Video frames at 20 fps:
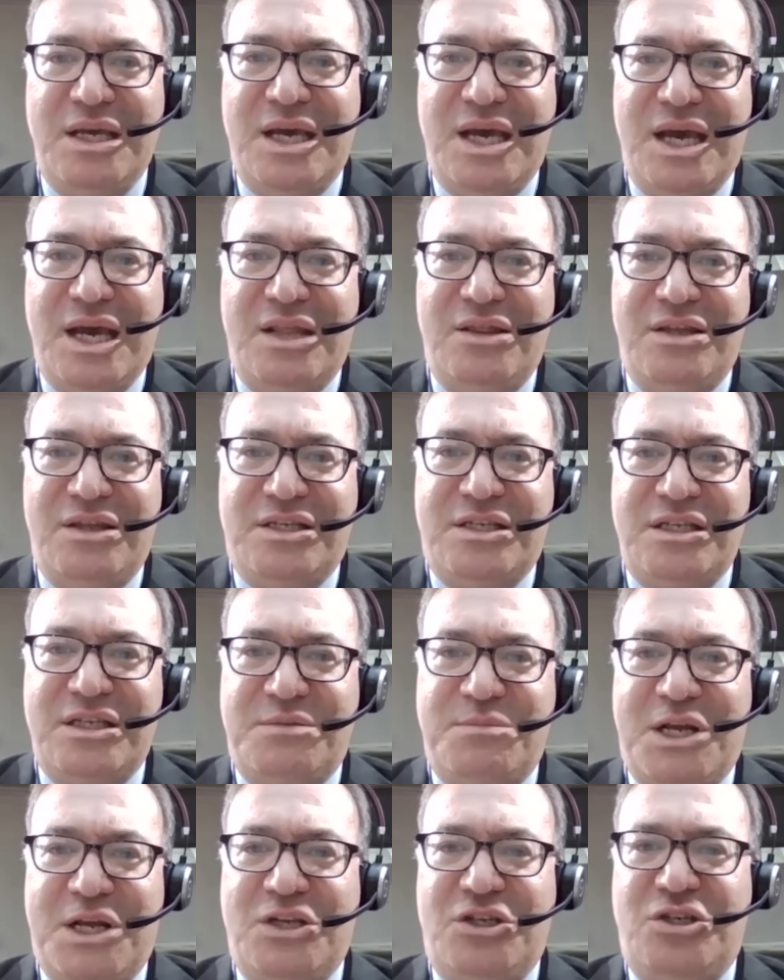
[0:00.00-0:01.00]
And this is
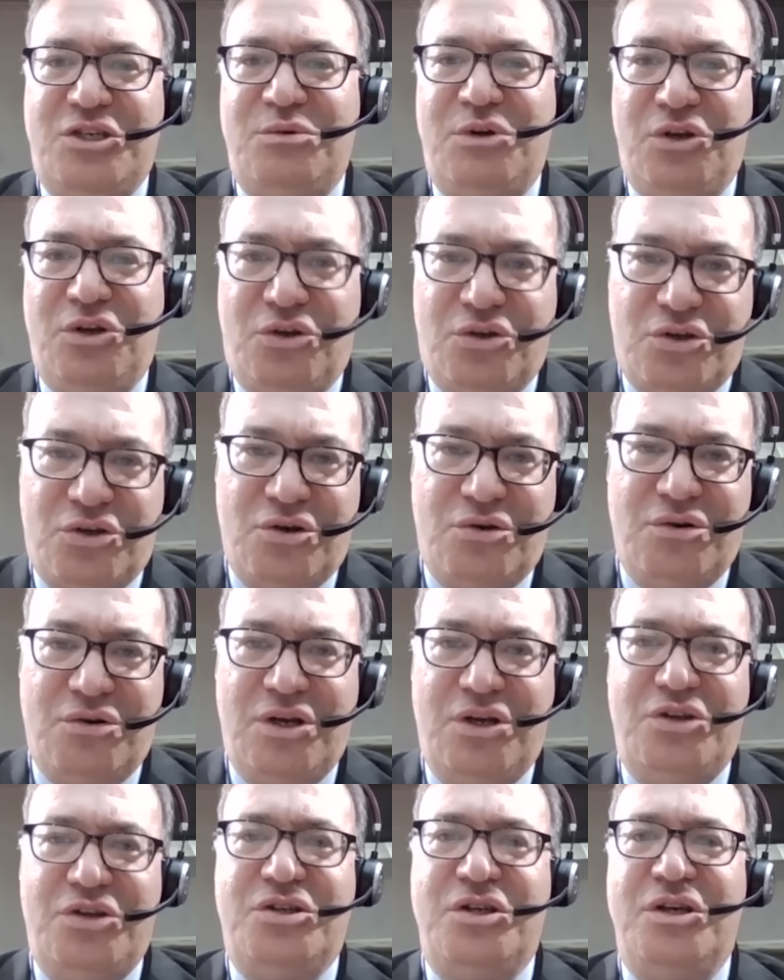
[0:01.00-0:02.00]
meant to
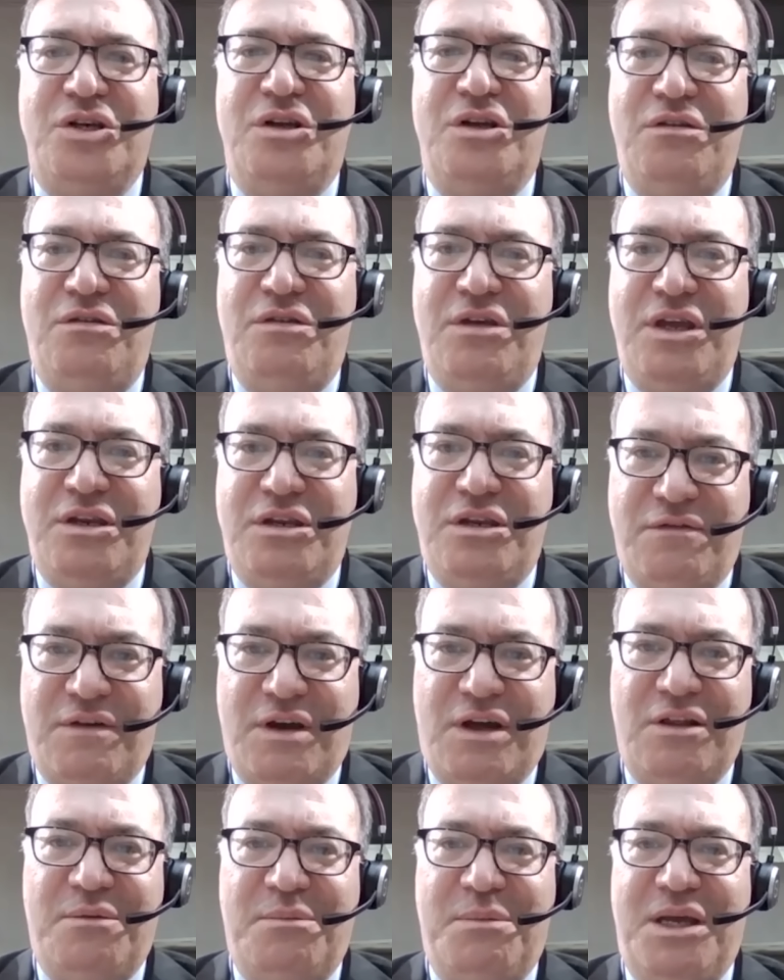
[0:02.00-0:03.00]
encourage the
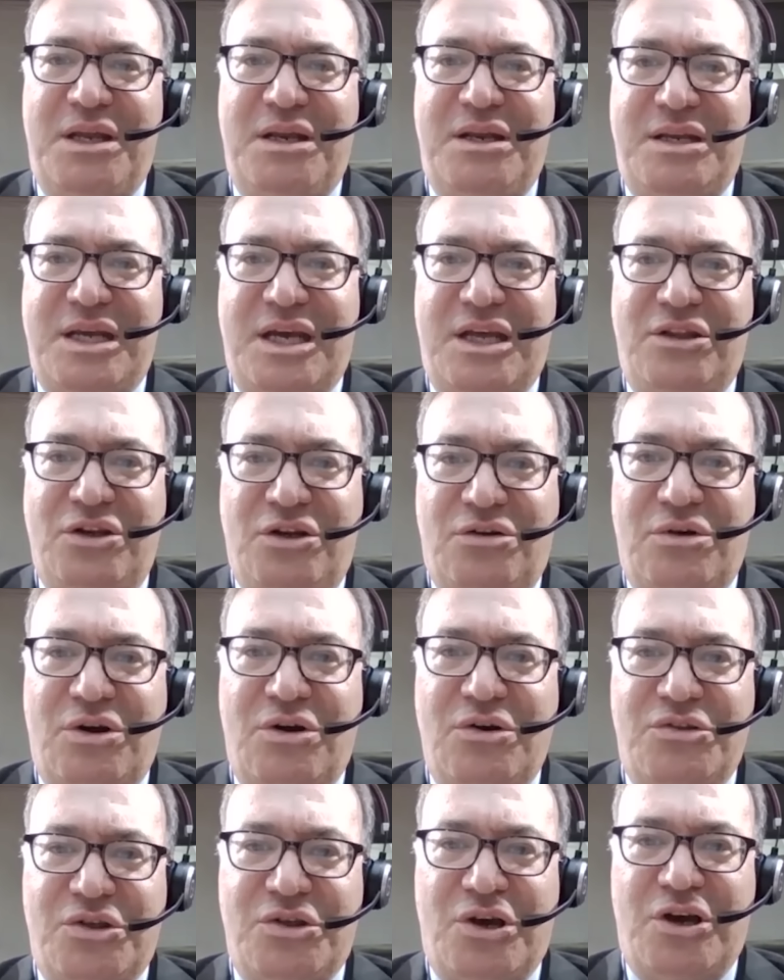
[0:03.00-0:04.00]
development and the
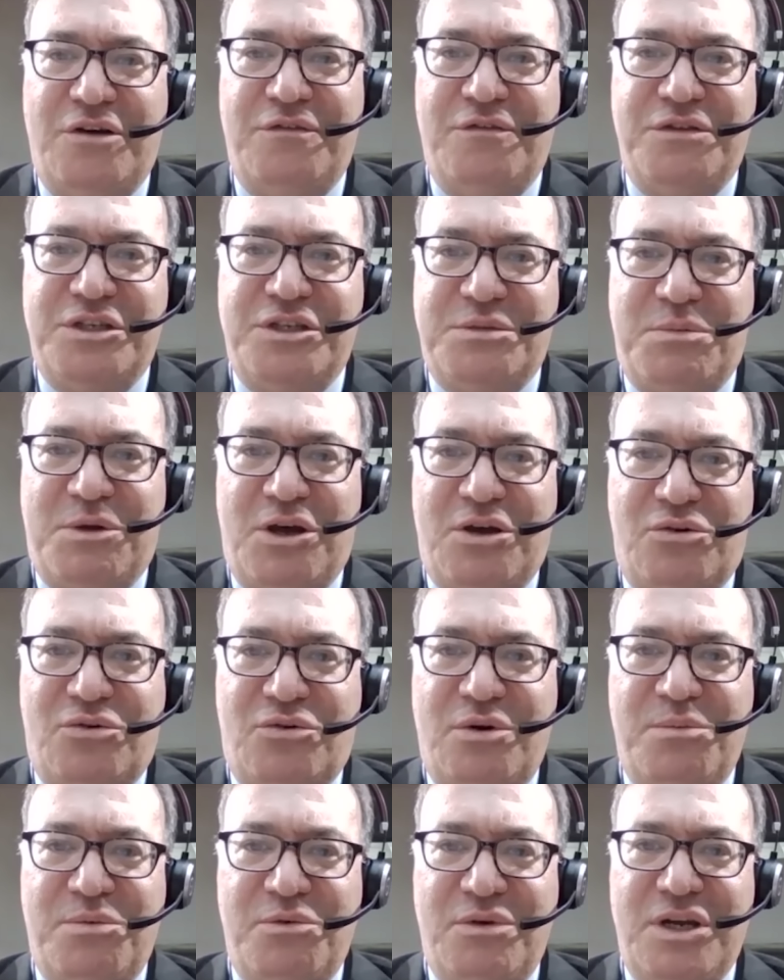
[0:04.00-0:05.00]
growth of small
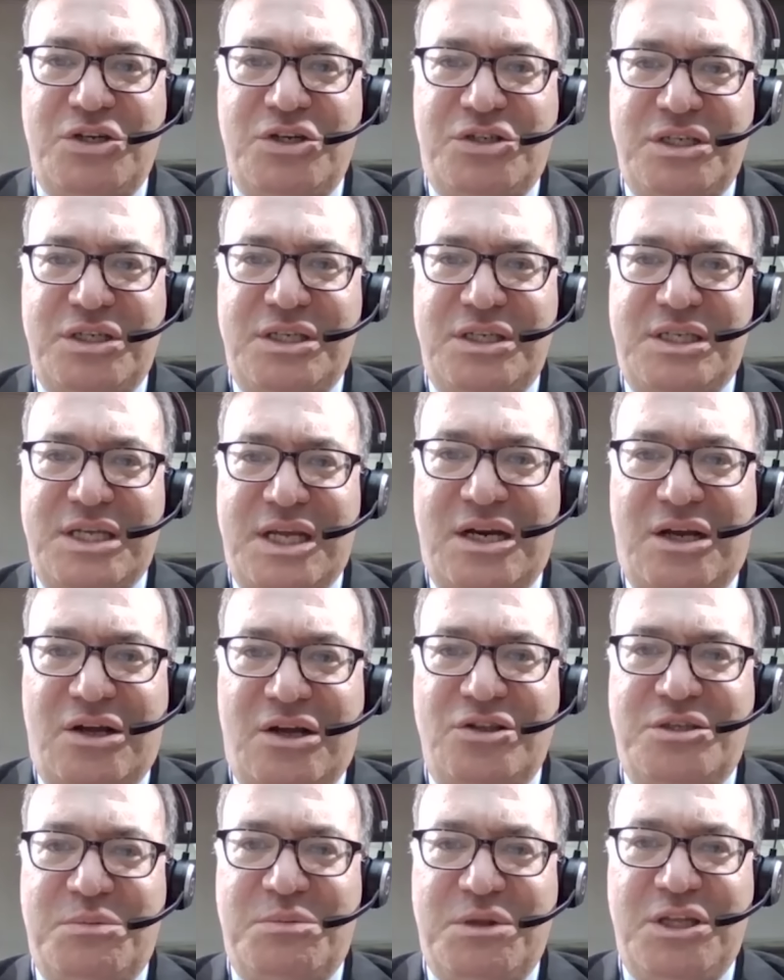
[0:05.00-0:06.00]
corporations
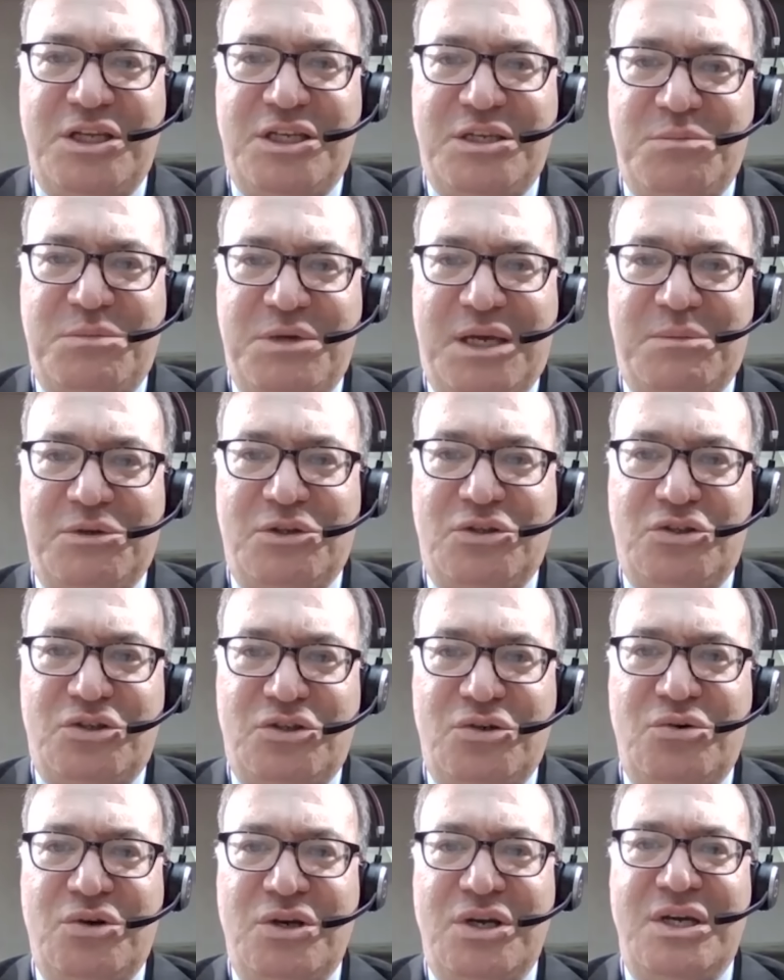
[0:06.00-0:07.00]
ultimately to be able
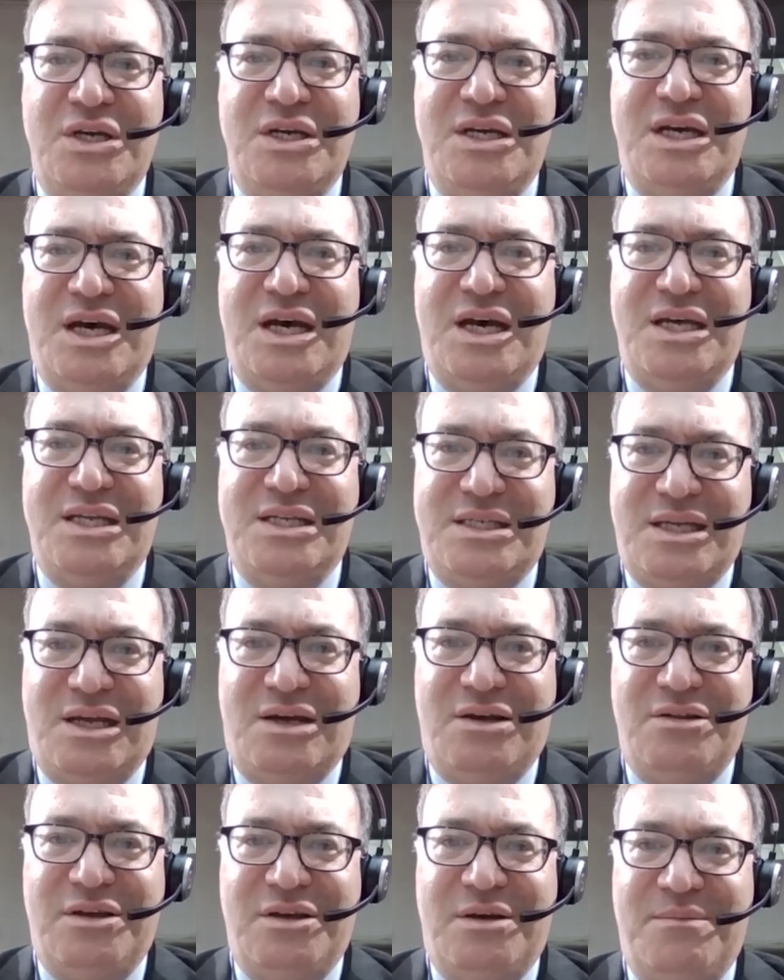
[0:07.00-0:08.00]
to uh,
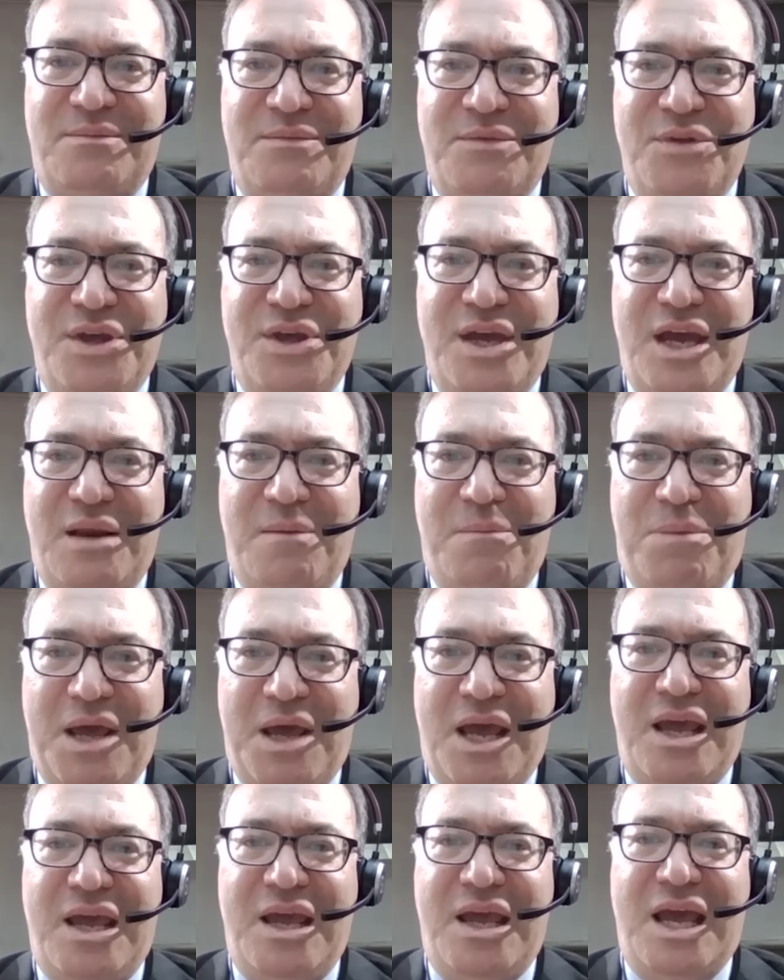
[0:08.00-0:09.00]
sell them and
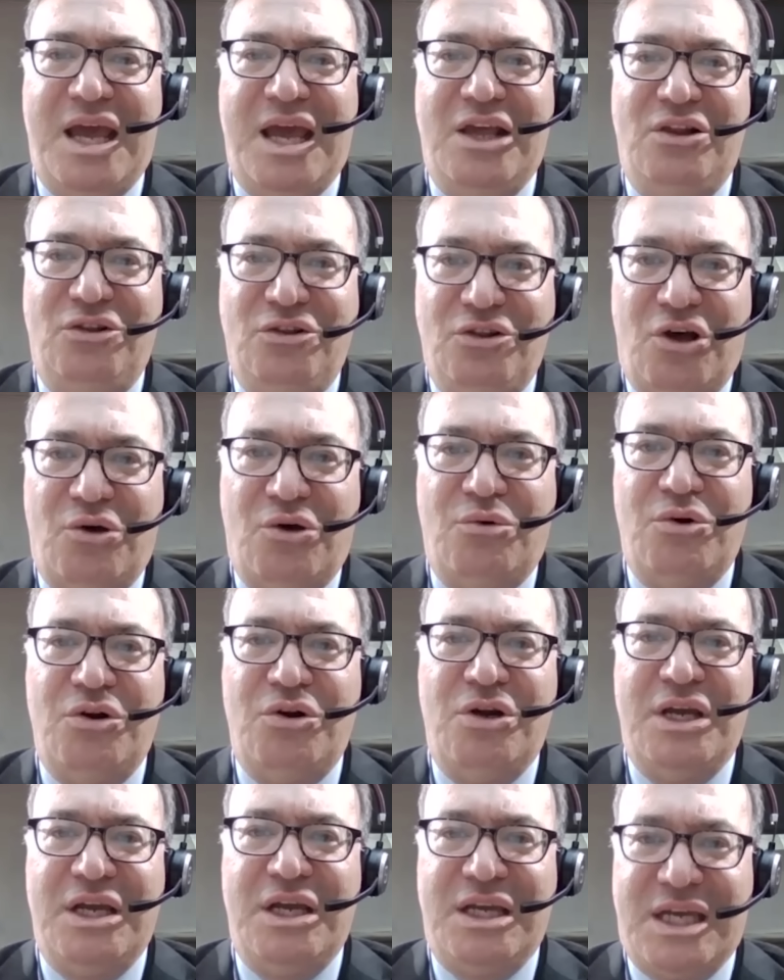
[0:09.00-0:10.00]
pay a lower
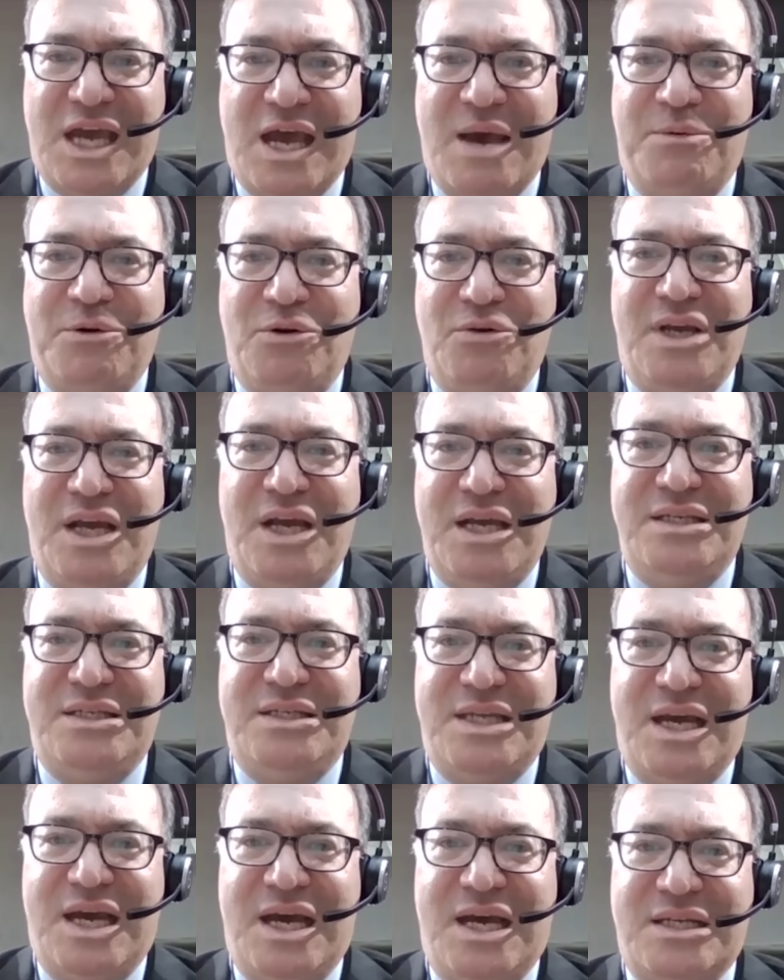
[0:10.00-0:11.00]
capital gains
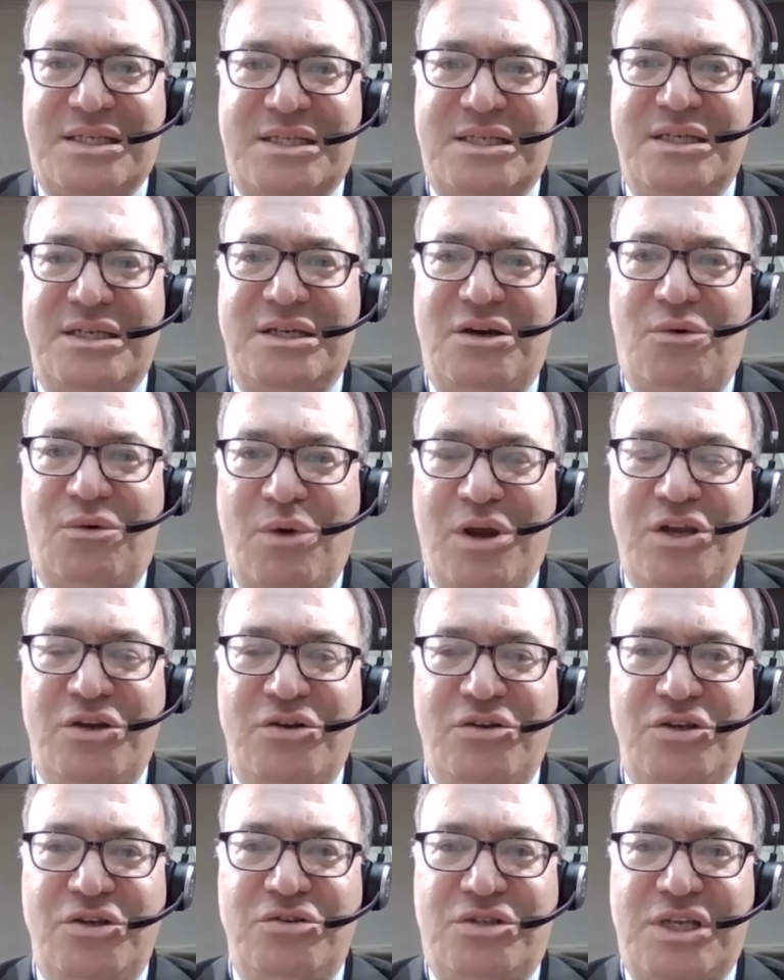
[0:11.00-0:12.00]
tax when you
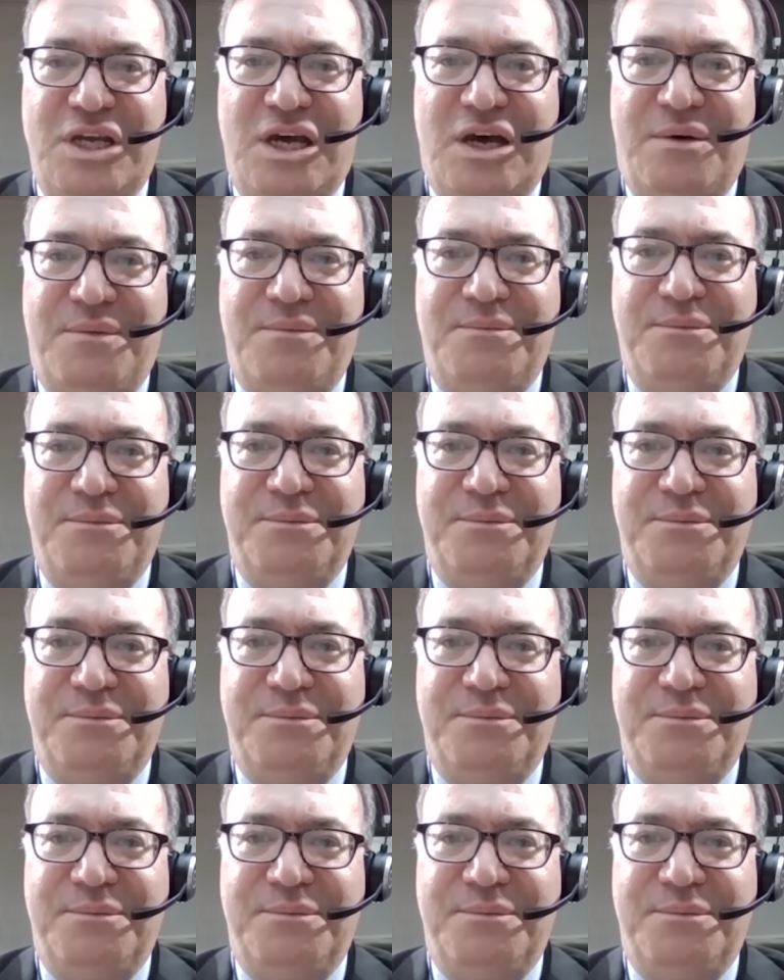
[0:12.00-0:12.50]
do sell.